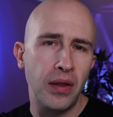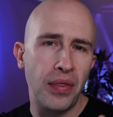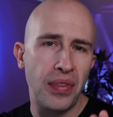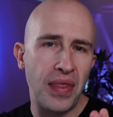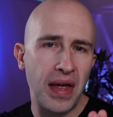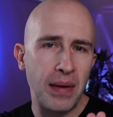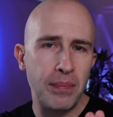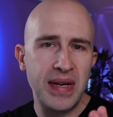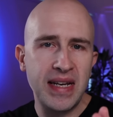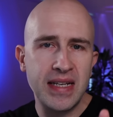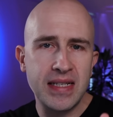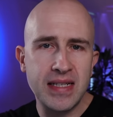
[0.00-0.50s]

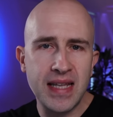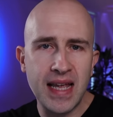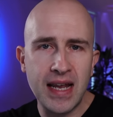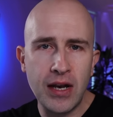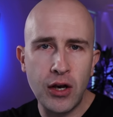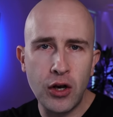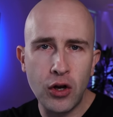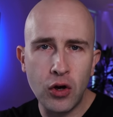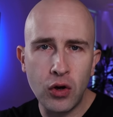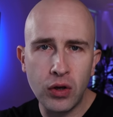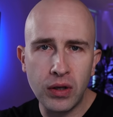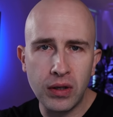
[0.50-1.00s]
That means they're
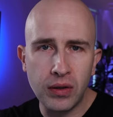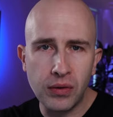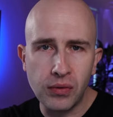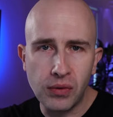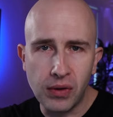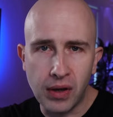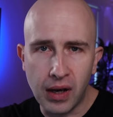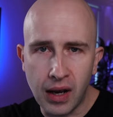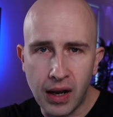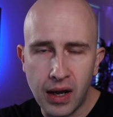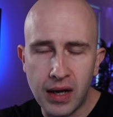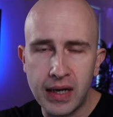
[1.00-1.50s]
not
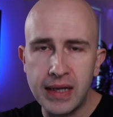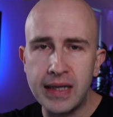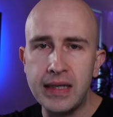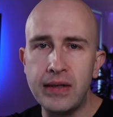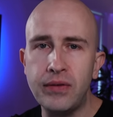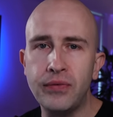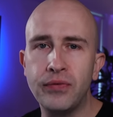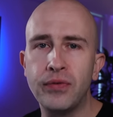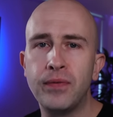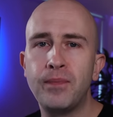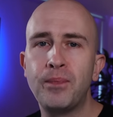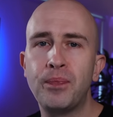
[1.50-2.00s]

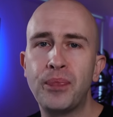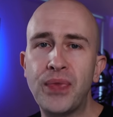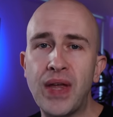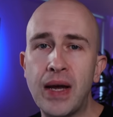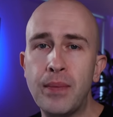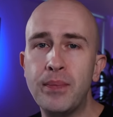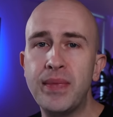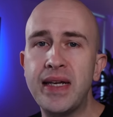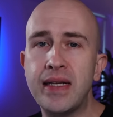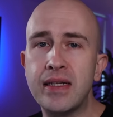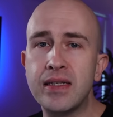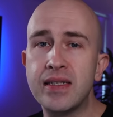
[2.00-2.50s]
live.
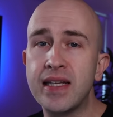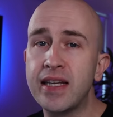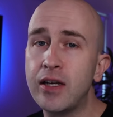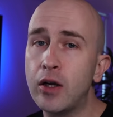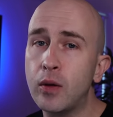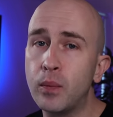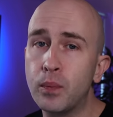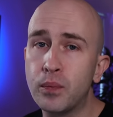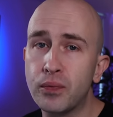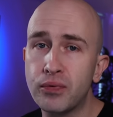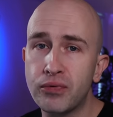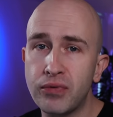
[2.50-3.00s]
That means they
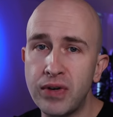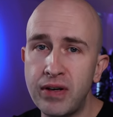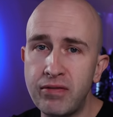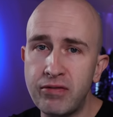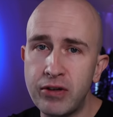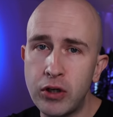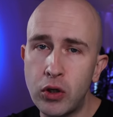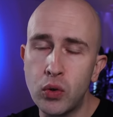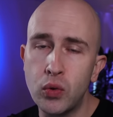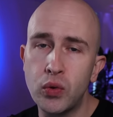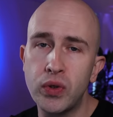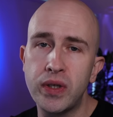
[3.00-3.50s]
are
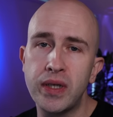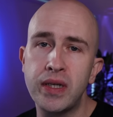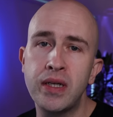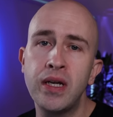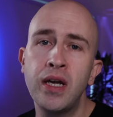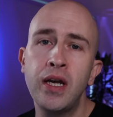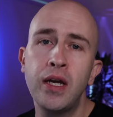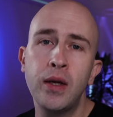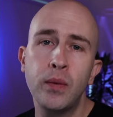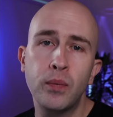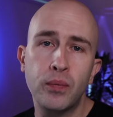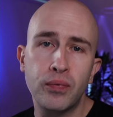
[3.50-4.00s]
pre-recorded,
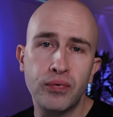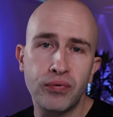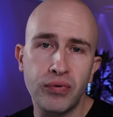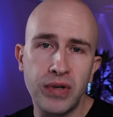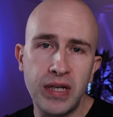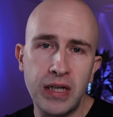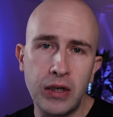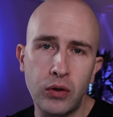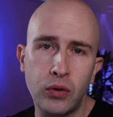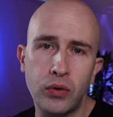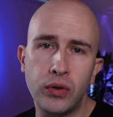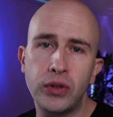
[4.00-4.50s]

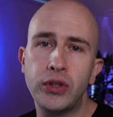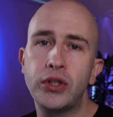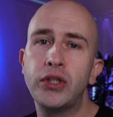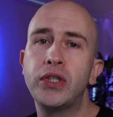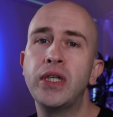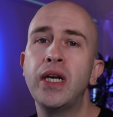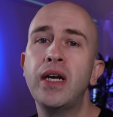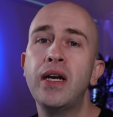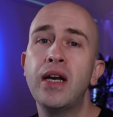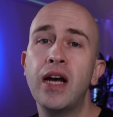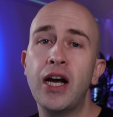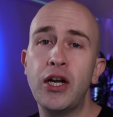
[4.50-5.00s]

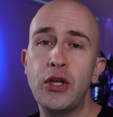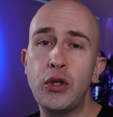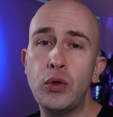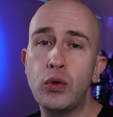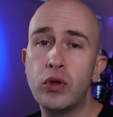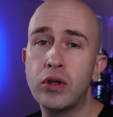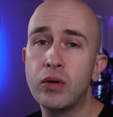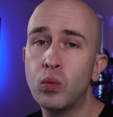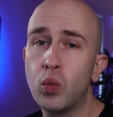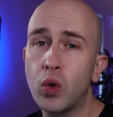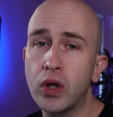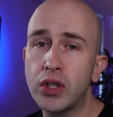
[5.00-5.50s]
pre-launched, and you
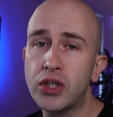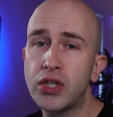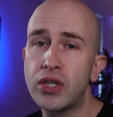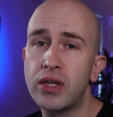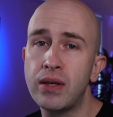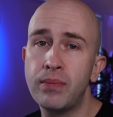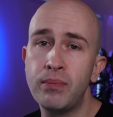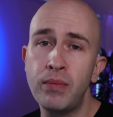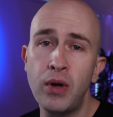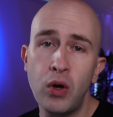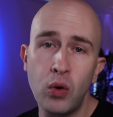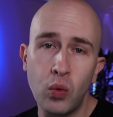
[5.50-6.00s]
can watch
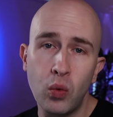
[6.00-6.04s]
them